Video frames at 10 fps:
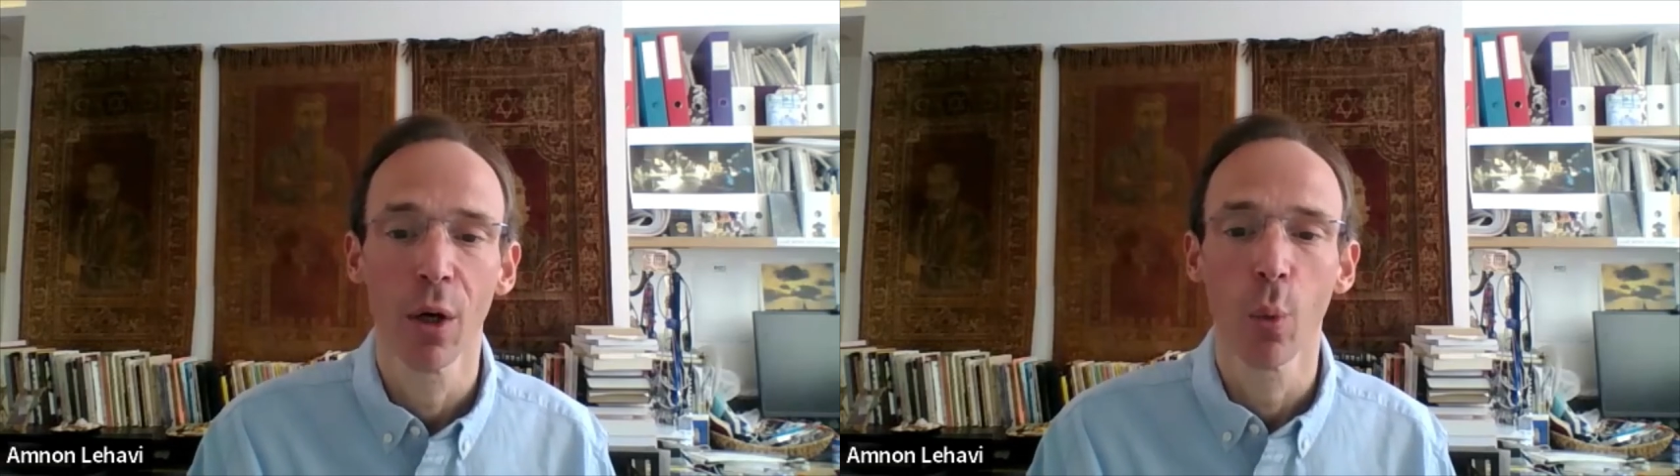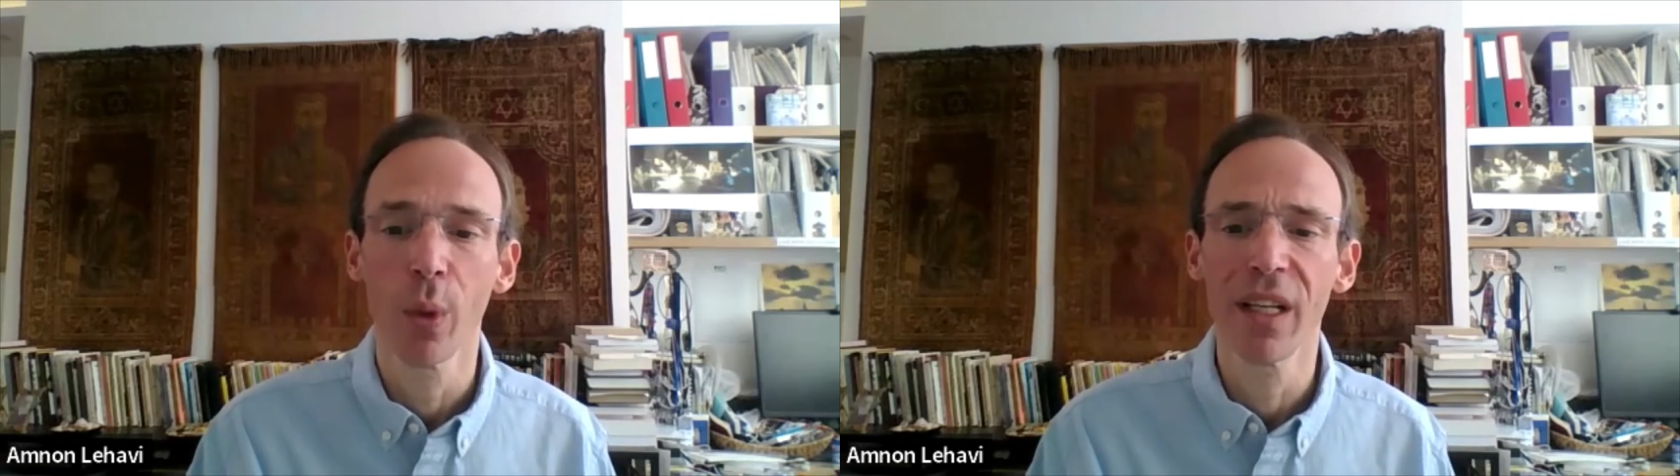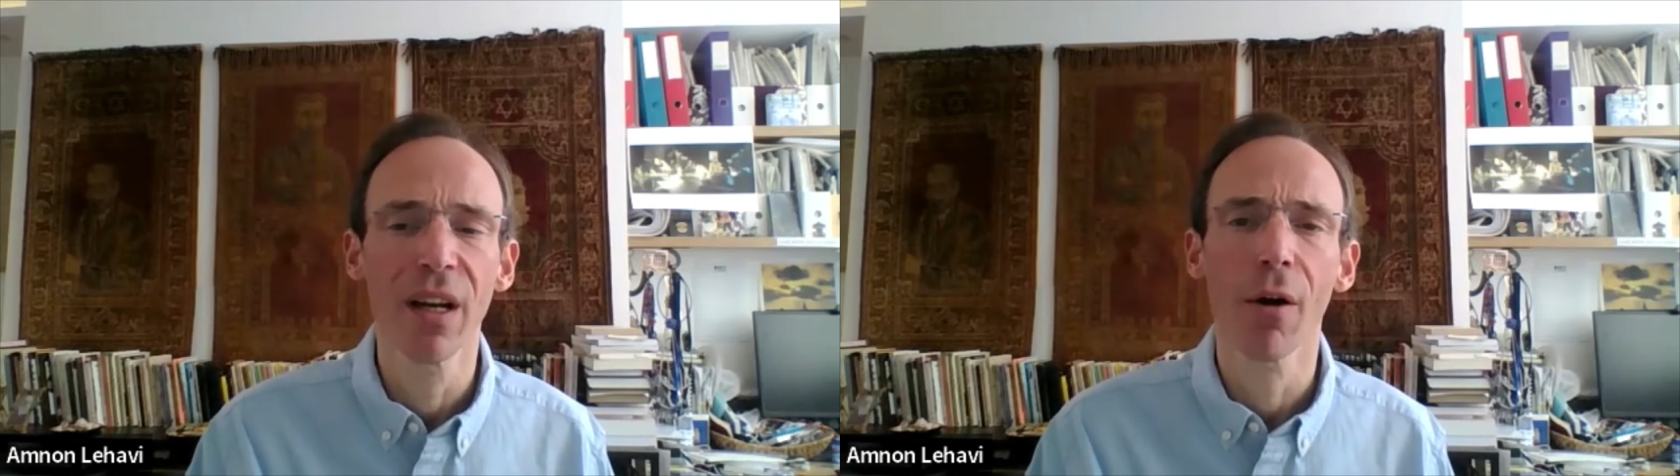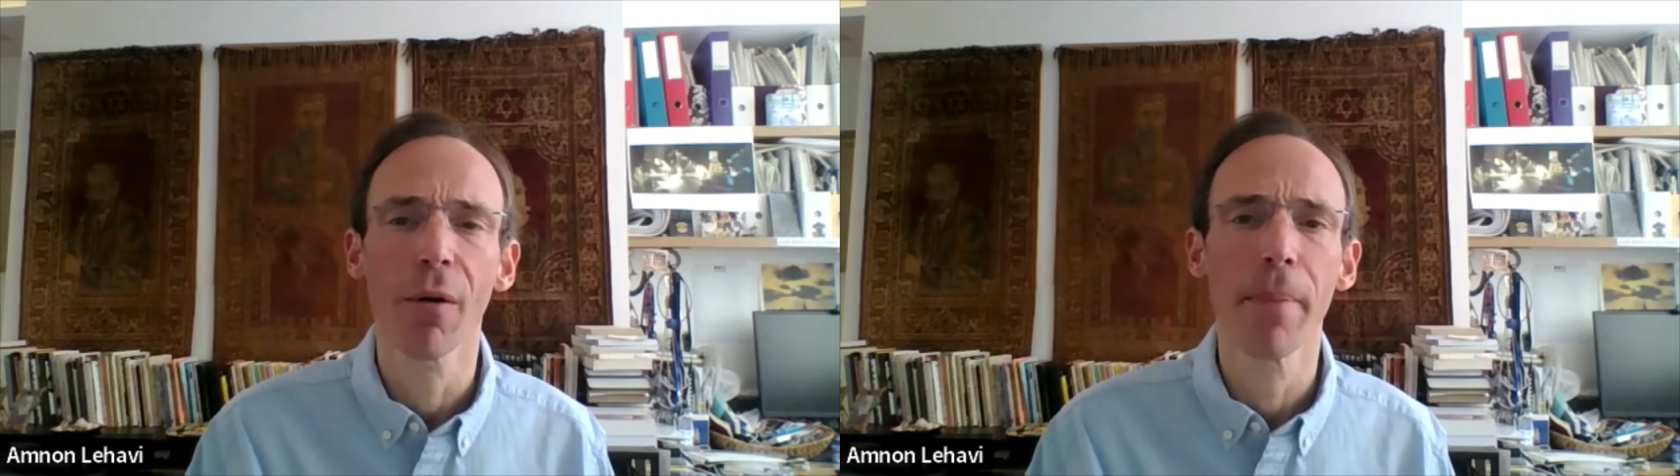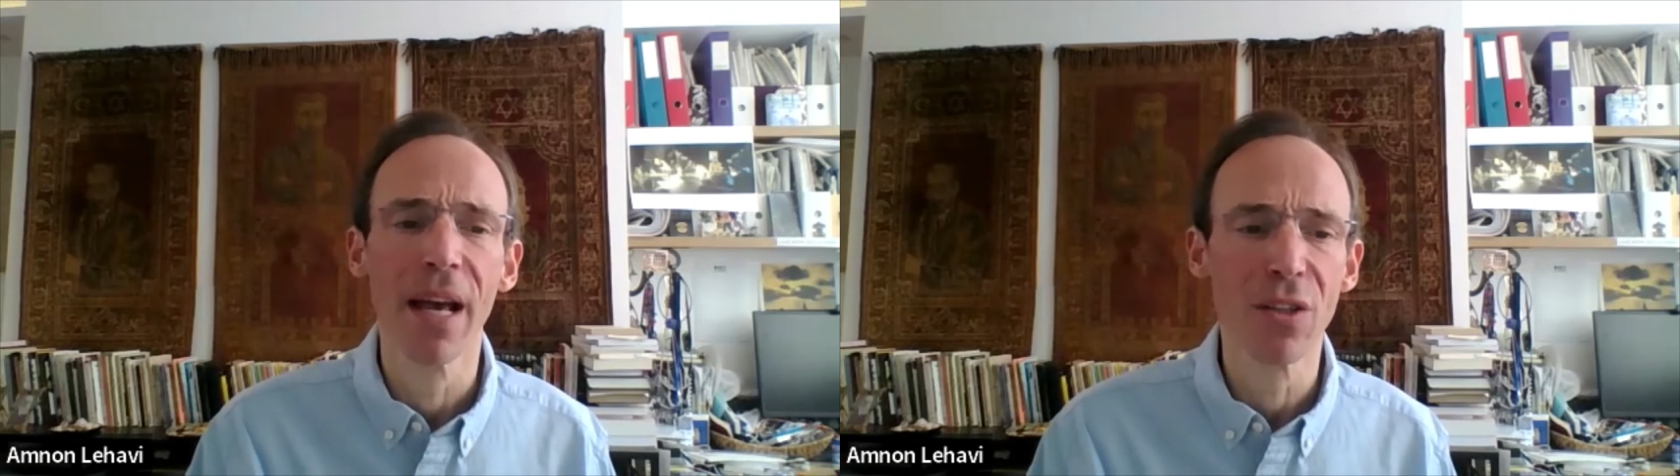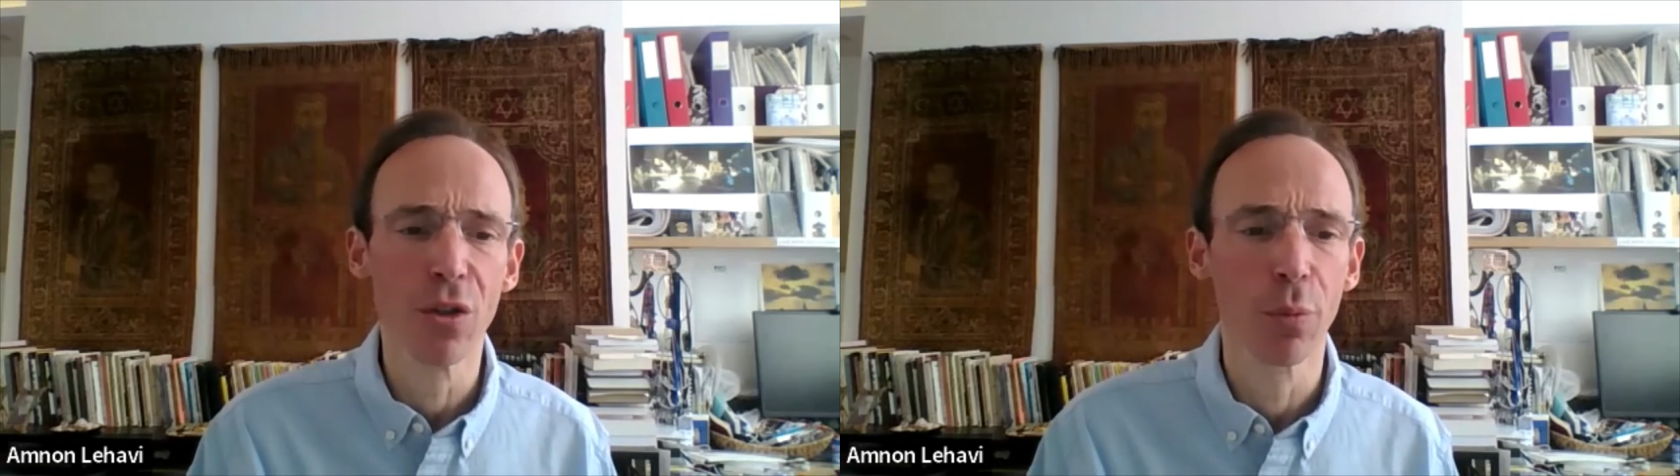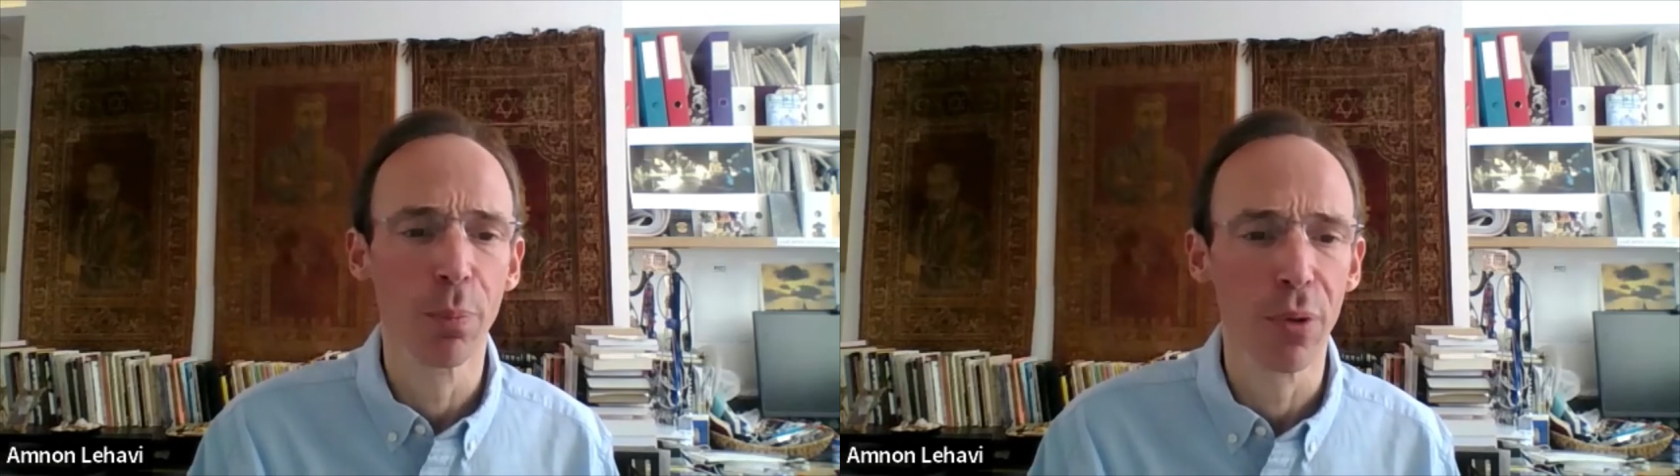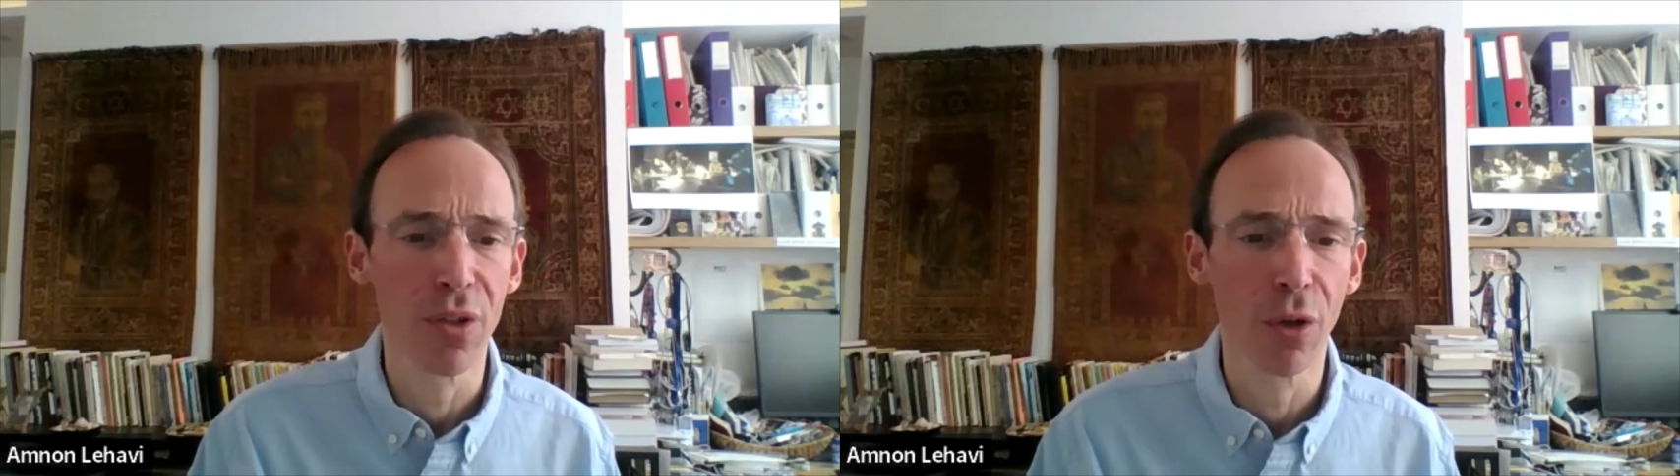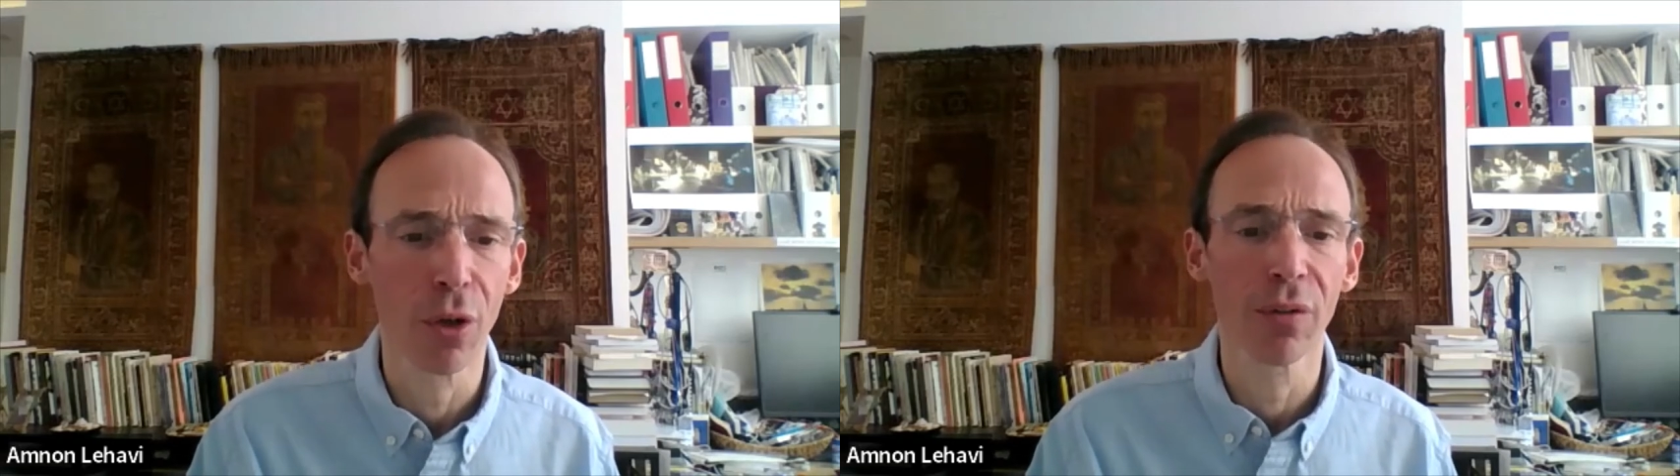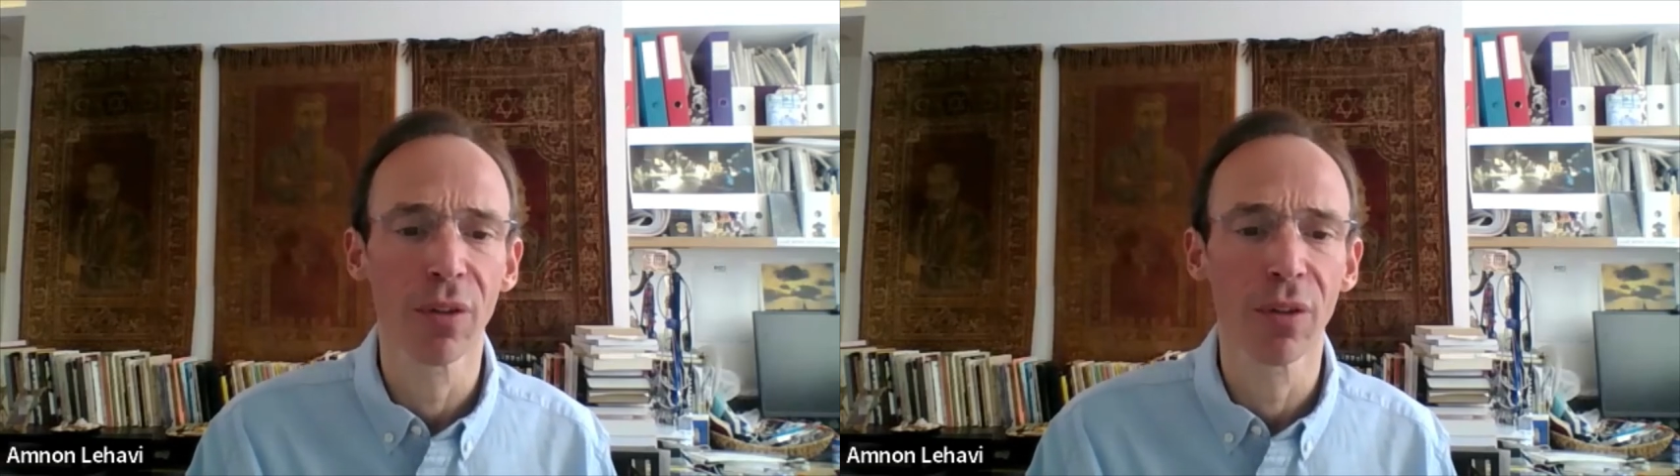We did our best to preserve